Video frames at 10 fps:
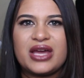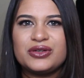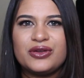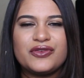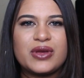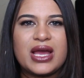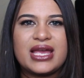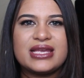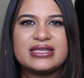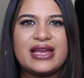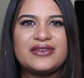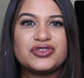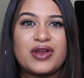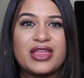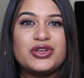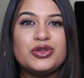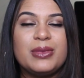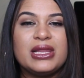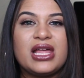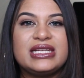I don't know if you guys have tried the new
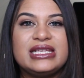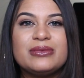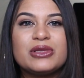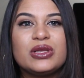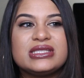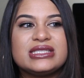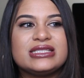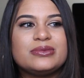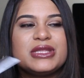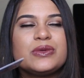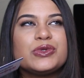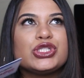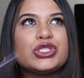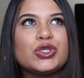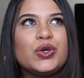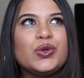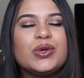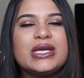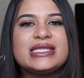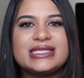Milani lip glosses, but they were
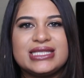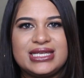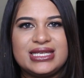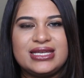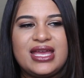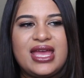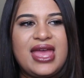so sticky